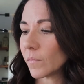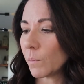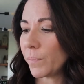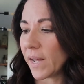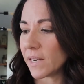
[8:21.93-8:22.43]

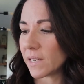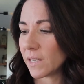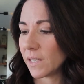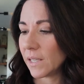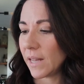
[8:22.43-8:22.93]
But
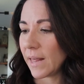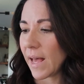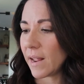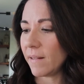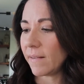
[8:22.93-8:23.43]

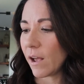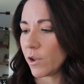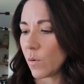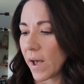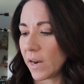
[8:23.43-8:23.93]
that is how
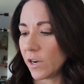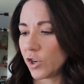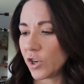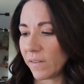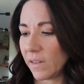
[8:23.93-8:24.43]
you add it,
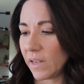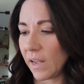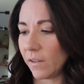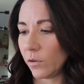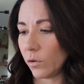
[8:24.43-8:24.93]
just in
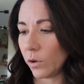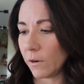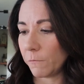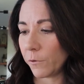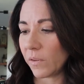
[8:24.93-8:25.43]
case you're
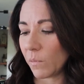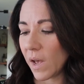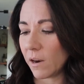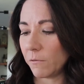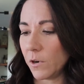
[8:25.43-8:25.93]
looking for some
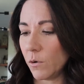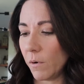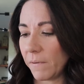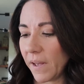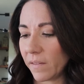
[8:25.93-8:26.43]
kind of new
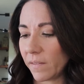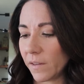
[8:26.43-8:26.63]
effects.